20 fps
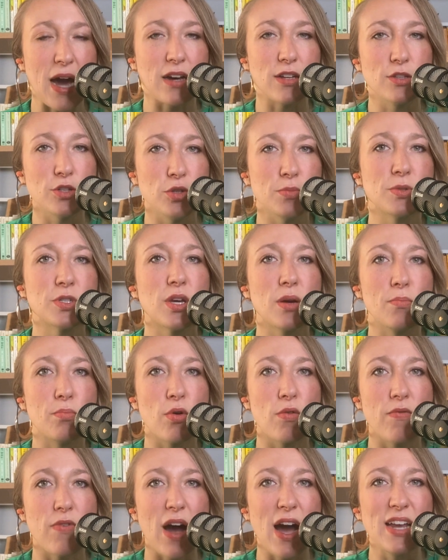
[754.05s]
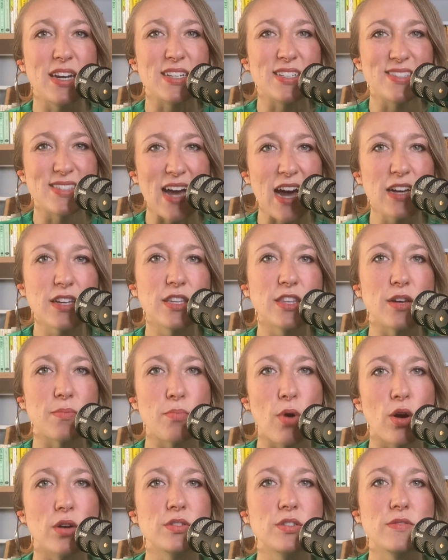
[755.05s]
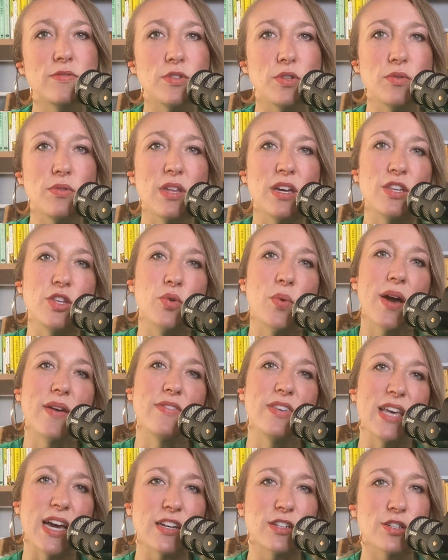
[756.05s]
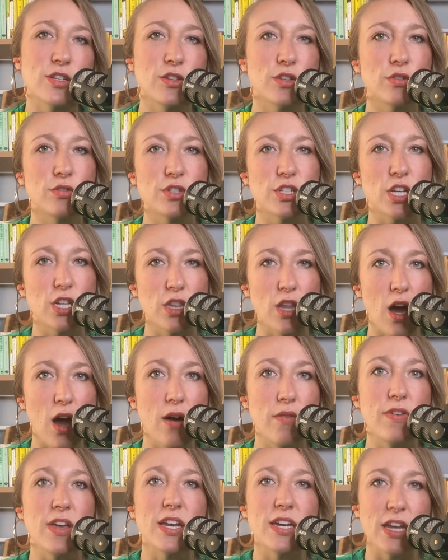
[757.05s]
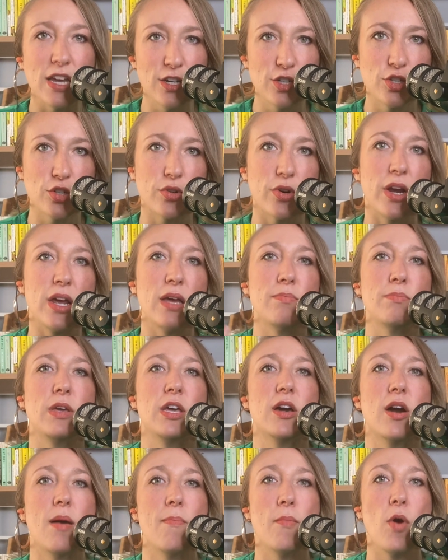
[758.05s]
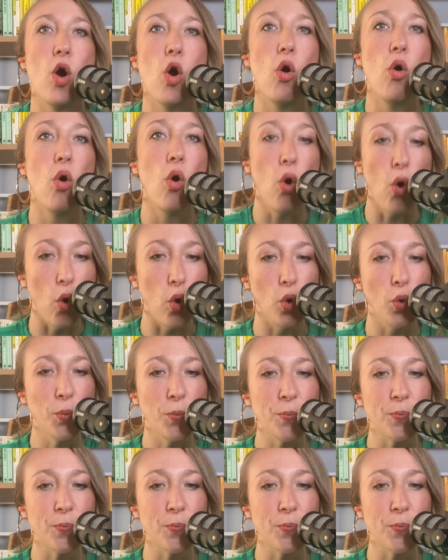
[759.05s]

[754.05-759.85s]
loops can provide exactly the parts of you that you have yet to learn to love and integrate and become whole.